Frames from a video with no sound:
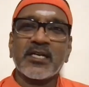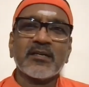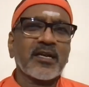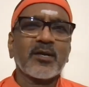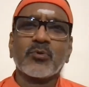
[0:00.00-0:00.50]

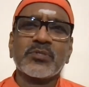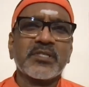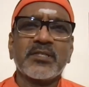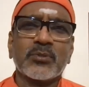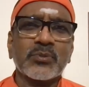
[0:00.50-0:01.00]
Shankara could
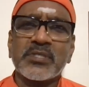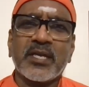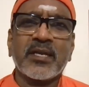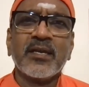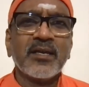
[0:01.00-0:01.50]
see through,
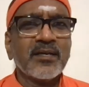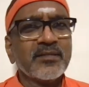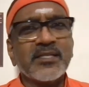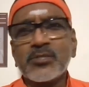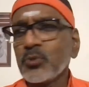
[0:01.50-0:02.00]
saying,
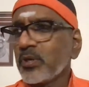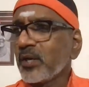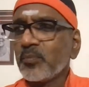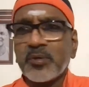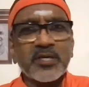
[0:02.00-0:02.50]
this you
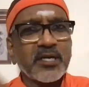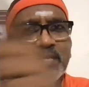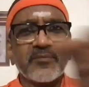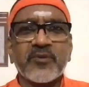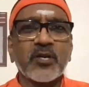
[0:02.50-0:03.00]
can
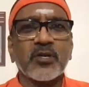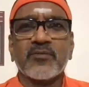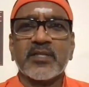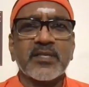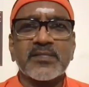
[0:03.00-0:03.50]
pretend in front
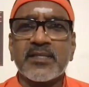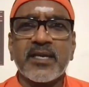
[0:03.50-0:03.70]
of others.